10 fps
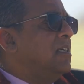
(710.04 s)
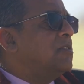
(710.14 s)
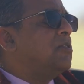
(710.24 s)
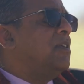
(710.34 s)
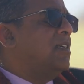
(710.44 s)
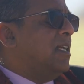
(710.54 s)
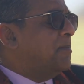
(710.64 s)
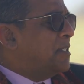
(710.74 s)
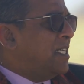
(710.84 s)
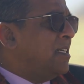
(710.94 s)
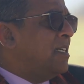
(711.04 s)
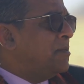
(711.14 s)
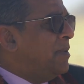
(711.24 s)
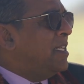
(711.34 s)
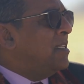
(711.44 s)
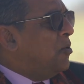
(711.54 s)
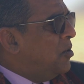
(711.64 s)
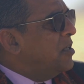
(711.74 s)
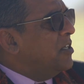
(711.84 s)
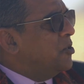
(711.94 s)
So the Depsang has been an
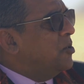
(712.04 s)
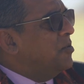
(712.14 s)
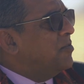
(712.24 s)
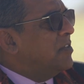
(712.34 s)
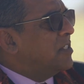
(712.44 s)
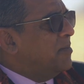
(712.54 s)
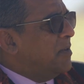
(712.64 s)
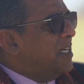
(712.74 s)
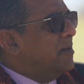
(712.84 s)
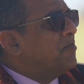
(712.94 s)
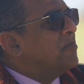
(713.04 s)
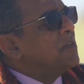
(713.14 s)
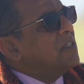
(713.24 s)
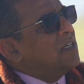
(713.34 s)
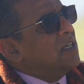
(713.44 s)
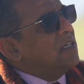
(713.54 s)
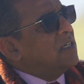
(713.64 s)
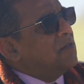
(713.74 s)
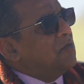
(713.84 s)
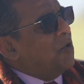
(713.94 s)
old issue for some time.
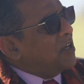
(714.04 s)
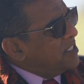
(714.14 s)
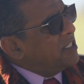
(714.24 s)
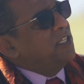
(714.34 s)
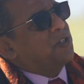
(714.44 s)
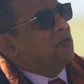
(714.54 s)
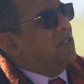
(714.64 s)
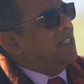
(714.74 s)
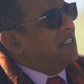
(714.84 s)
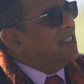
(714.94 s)
Uh, what is the issue there?